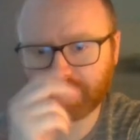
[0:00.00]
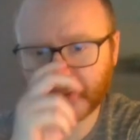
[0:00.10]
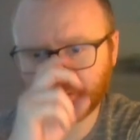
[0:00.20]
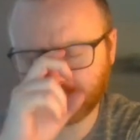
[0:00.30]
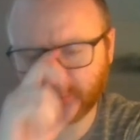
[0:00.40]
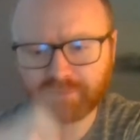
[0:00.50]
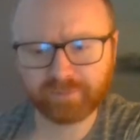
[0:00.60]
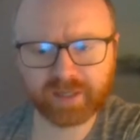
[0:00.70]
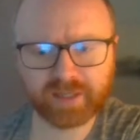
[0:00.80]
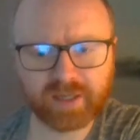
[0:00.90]
This is one of
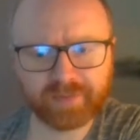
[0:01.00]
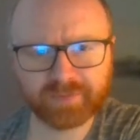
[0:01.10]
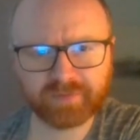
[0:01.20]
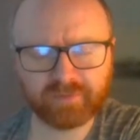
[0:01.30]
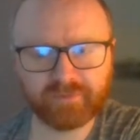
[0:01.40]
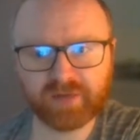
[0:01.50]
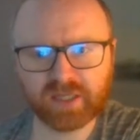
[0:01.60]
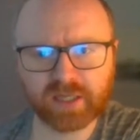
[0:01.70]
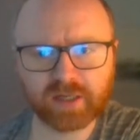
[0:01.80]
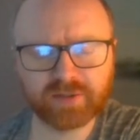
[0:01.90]
my, I think, free
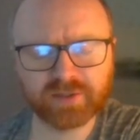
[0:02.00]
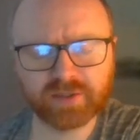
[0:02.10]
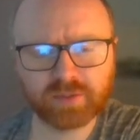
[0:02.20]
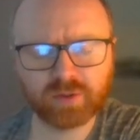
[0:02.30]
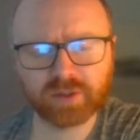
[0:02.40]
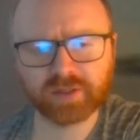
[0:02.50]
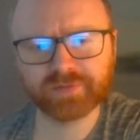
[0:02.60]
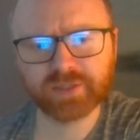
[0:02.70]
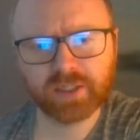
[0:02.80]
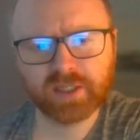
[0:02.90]
inaccuracies the computer
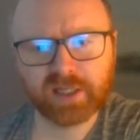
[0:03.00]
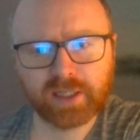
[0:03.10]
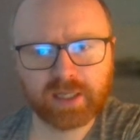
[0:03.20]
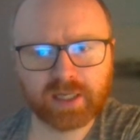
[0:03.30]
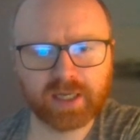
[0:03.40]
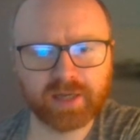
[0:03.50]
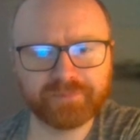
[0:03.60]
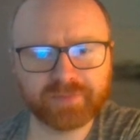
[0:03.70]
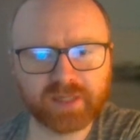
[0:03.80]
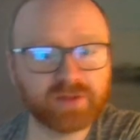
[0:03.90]
gives.
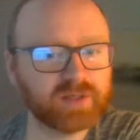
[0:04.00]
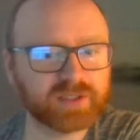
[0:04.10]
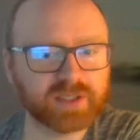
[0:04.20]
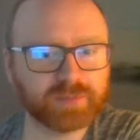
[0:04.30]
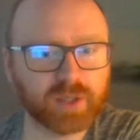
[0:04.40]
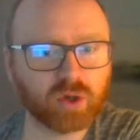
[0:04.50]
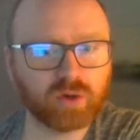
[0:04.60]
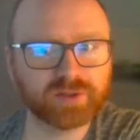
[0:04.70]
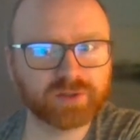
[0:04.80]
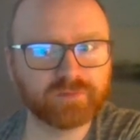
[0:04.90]
And the reason is
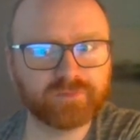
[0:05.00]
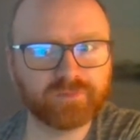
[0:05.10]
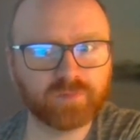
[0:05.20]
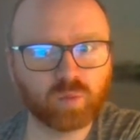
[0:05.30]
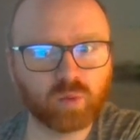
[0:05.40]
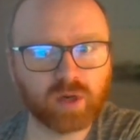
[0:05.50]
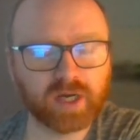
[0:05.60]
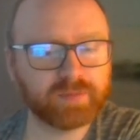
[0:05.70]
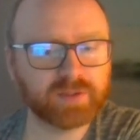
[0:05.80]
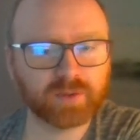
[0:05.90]
because of what
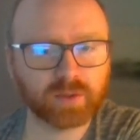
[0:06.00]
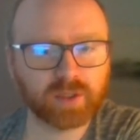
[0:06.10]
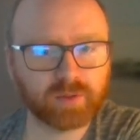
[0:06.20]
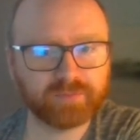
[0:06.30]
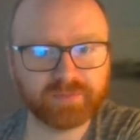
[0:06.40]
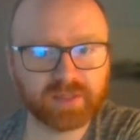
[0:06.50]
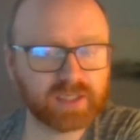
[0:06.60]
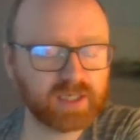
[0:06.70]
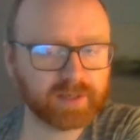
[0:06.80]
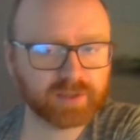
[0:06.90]
I've been talking about in the
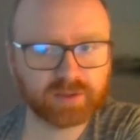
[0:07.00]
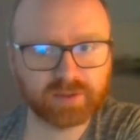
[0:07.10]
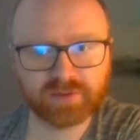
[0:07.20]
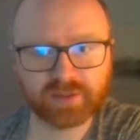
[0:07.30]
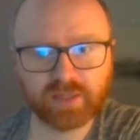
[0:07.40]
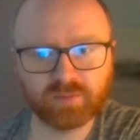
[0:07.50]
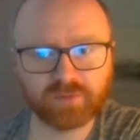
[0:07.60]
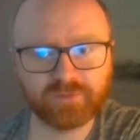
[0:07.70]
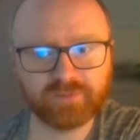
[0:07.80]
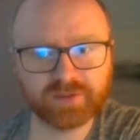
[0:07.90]
game actually, and hitting
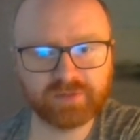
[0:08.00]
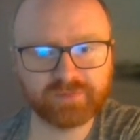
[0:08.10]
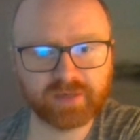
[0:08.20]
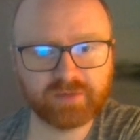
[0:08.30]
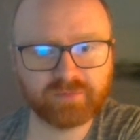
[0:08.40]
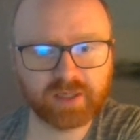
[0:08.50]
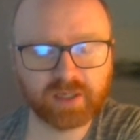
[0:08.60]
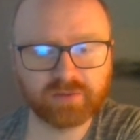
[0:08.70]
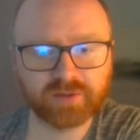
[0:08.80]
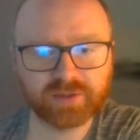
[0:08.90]
with d5 right now
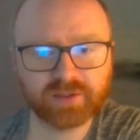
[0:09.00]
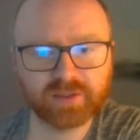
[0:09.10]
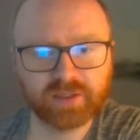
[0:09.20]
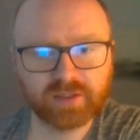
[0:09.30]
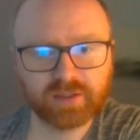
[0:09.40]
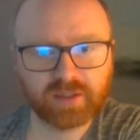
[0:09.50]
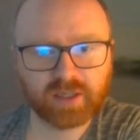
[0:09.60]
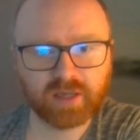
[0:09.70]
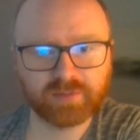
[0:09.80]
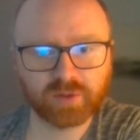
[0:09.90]
is
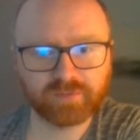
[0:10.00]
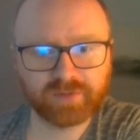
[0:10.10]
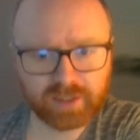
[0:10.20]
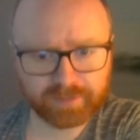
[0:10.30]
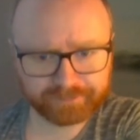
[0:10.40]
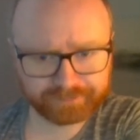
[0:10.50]
sort of key.